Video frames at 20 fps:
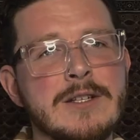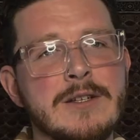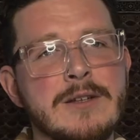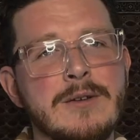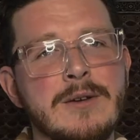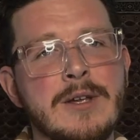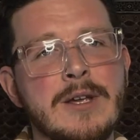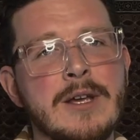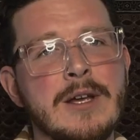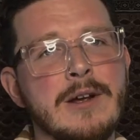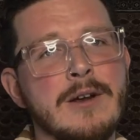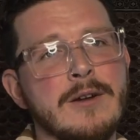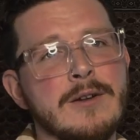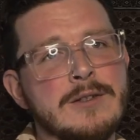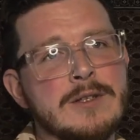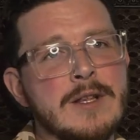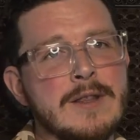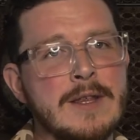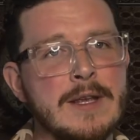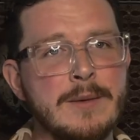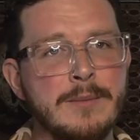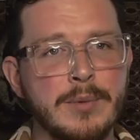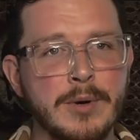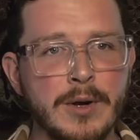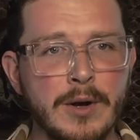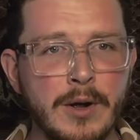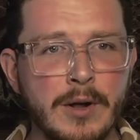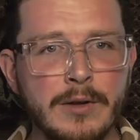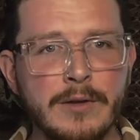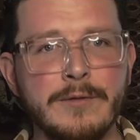do here, to then put
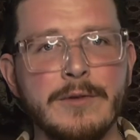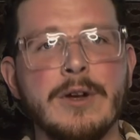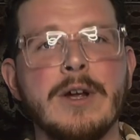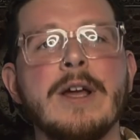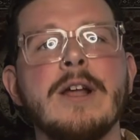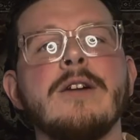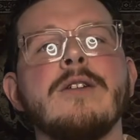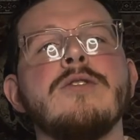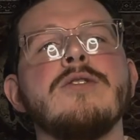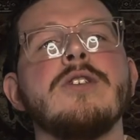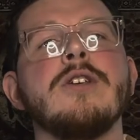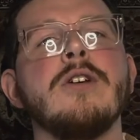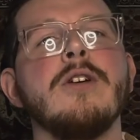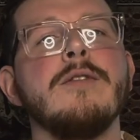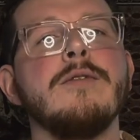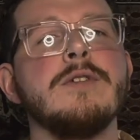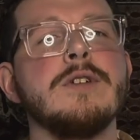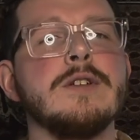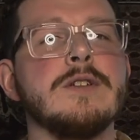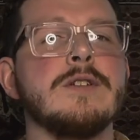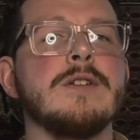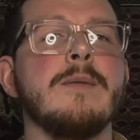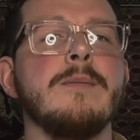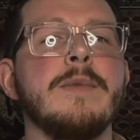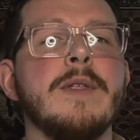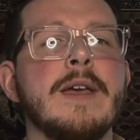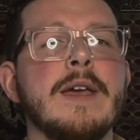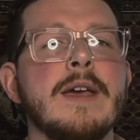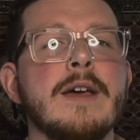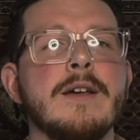all of your energy over to
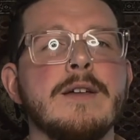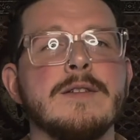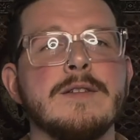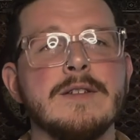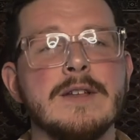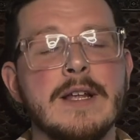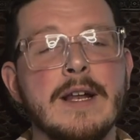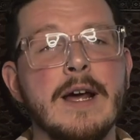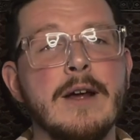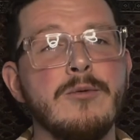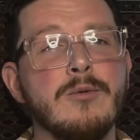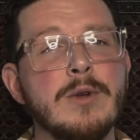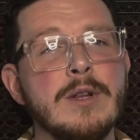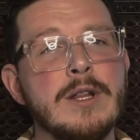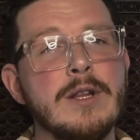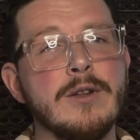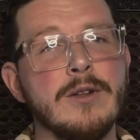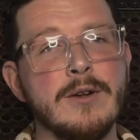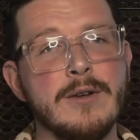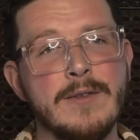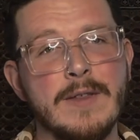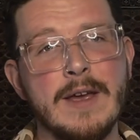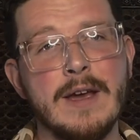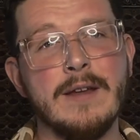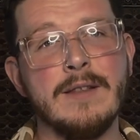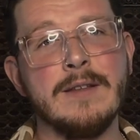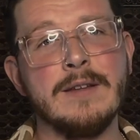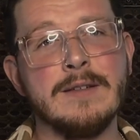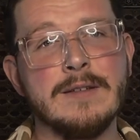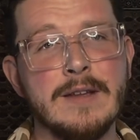something else. And I really learned that
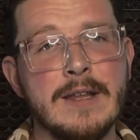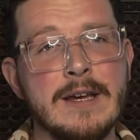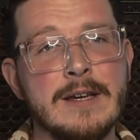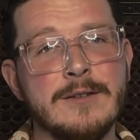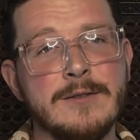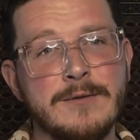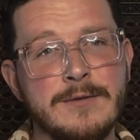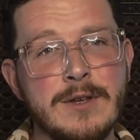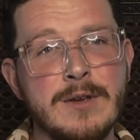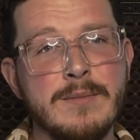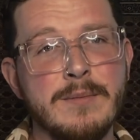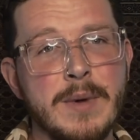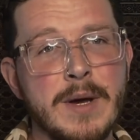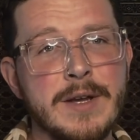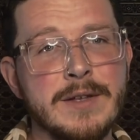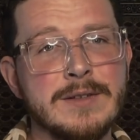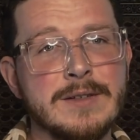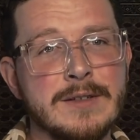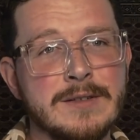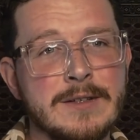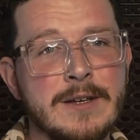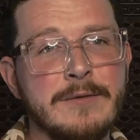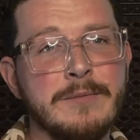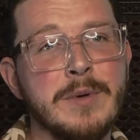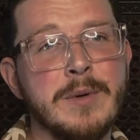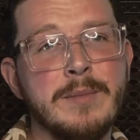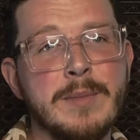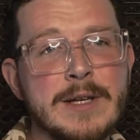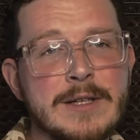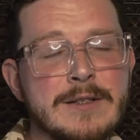in this last few months as I've
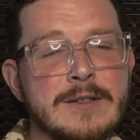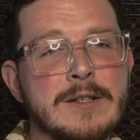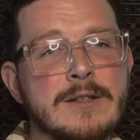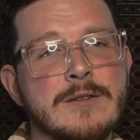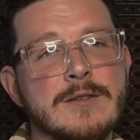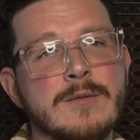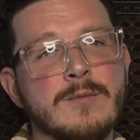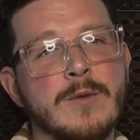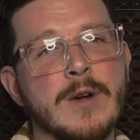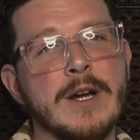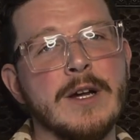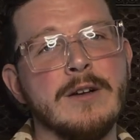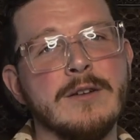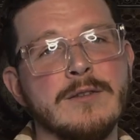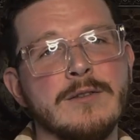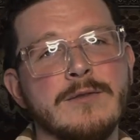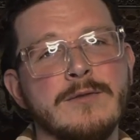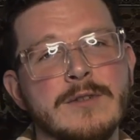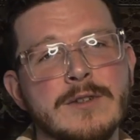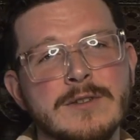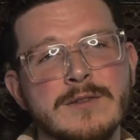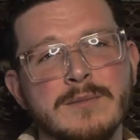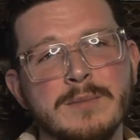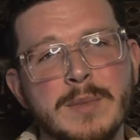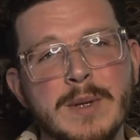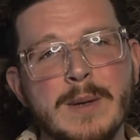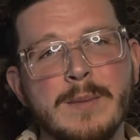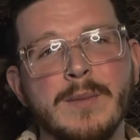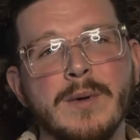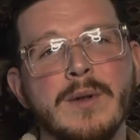been mixing some records for some
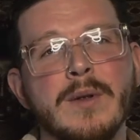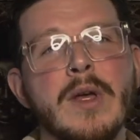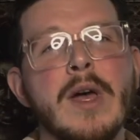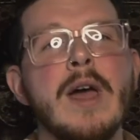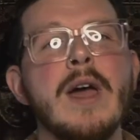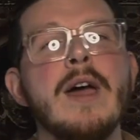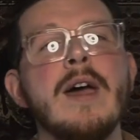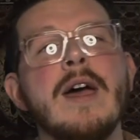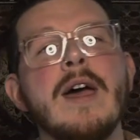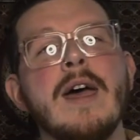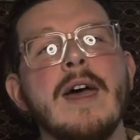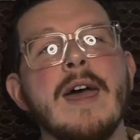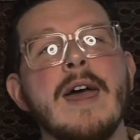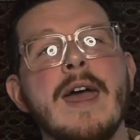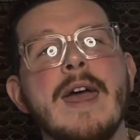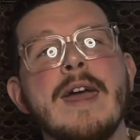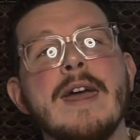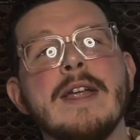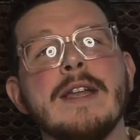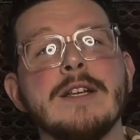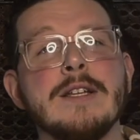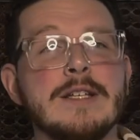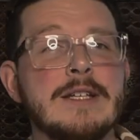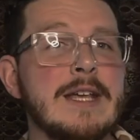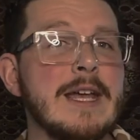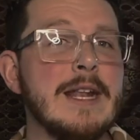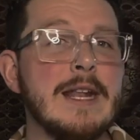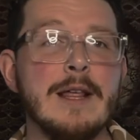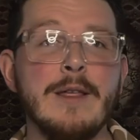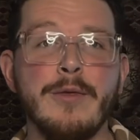people and
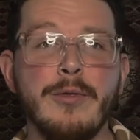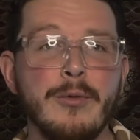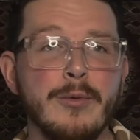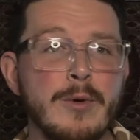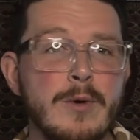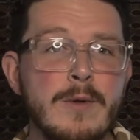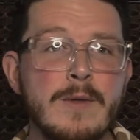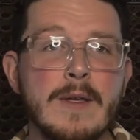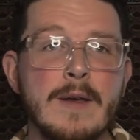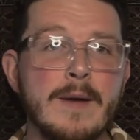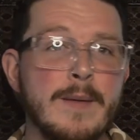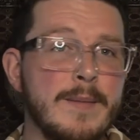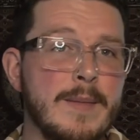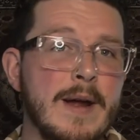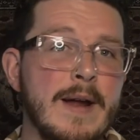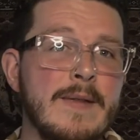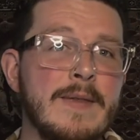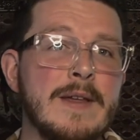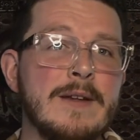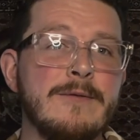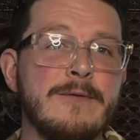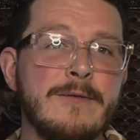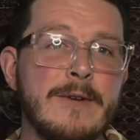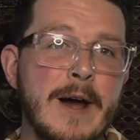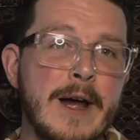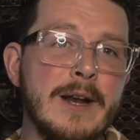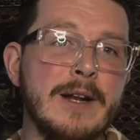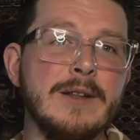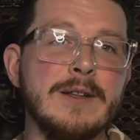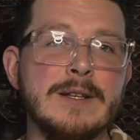getting through them, and then
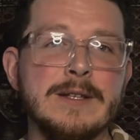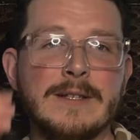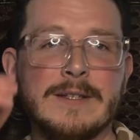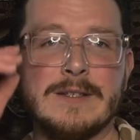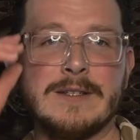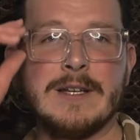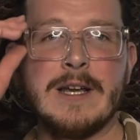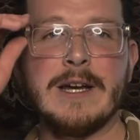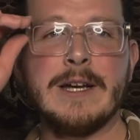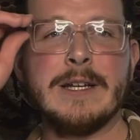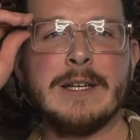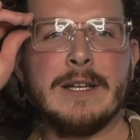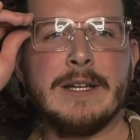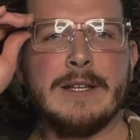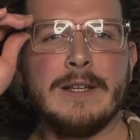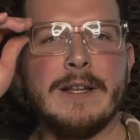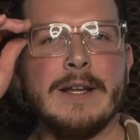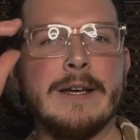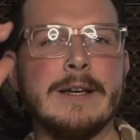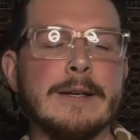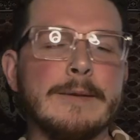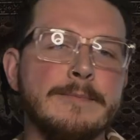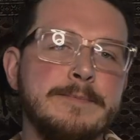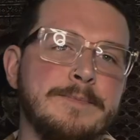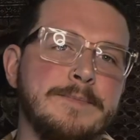finally deciding like,